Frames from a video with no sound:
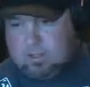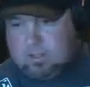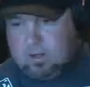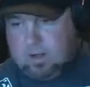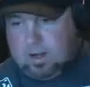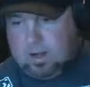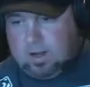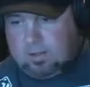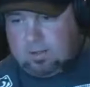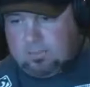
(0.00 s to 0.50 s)
You
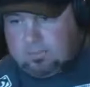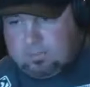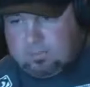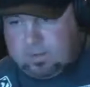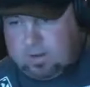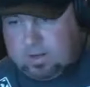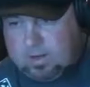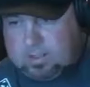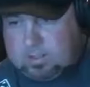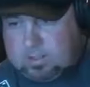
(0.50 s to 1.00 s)
know, I
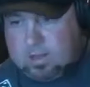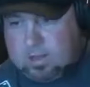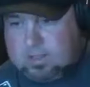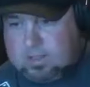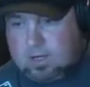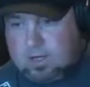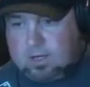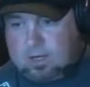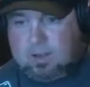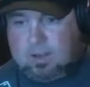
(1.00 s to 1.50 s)
you know I tried to
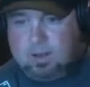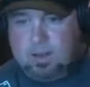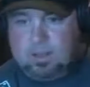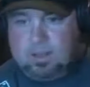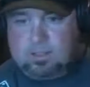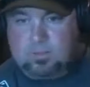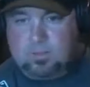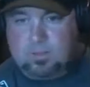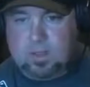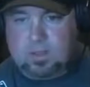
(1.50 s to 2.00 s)
talk about
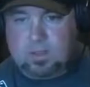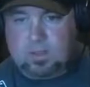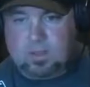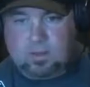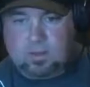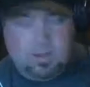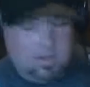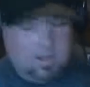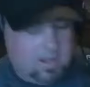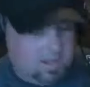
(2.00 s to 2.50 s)
last week that